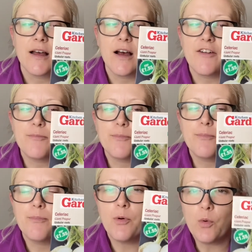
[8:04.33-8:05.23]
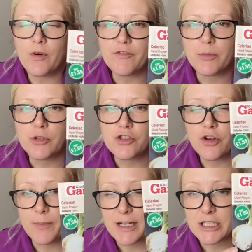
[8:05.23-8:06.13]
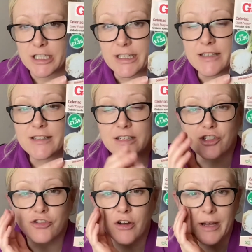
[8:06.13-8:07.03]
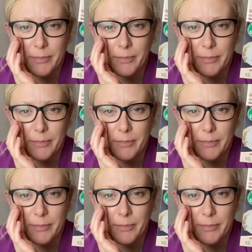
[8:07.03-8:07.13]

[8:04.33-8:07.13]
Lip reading: I've bought one from the shop actually to try,